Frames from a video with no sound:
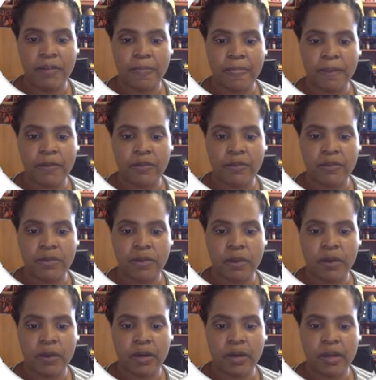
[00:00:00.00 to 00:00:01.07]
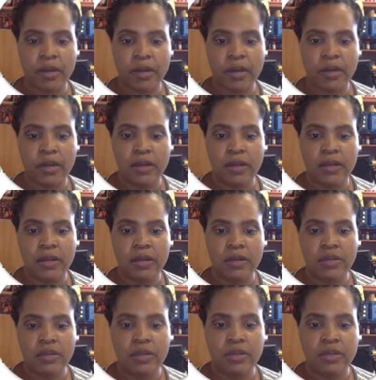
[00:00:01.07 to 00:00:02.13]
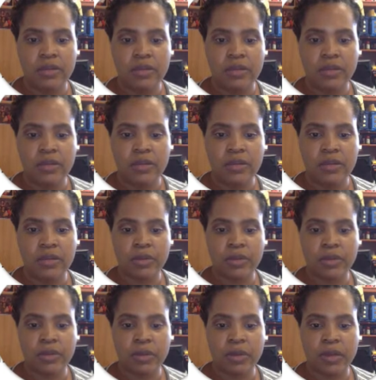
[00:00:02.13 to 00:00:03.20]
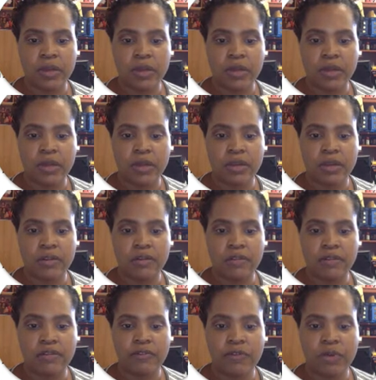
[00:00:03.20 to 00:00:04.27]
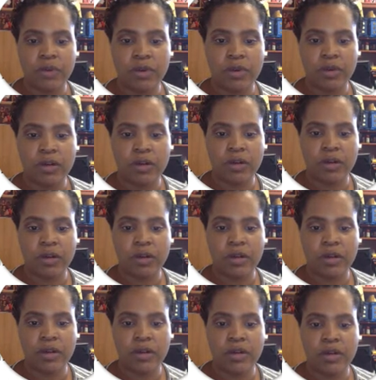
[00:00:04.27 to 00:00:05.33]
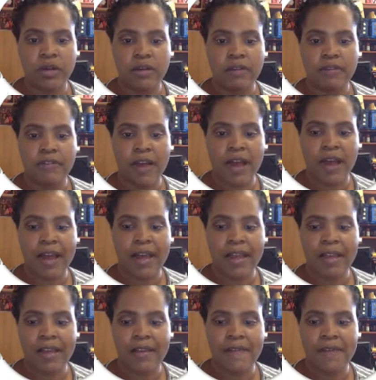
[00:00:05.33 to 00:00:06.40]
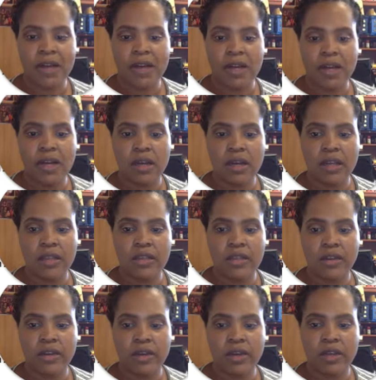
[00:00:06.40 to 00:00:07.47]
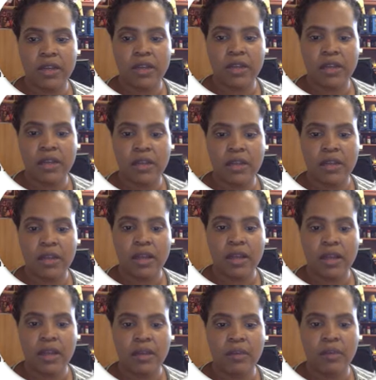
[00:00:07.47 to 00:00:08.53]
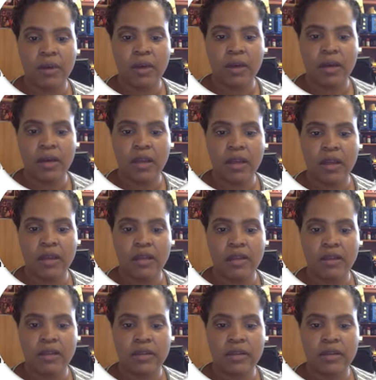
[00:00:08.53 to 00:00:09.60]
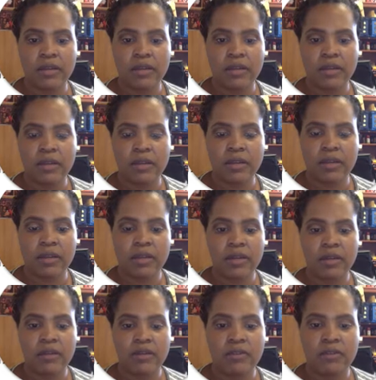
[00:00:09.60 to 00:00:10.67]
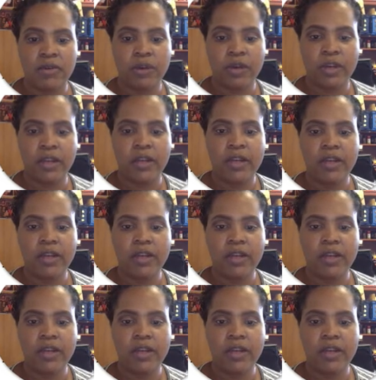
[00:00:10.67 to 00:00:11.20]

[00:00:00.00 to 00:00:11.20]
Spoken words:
So 1, 2, 3, 4, 5 at 30, and then 1 at 40.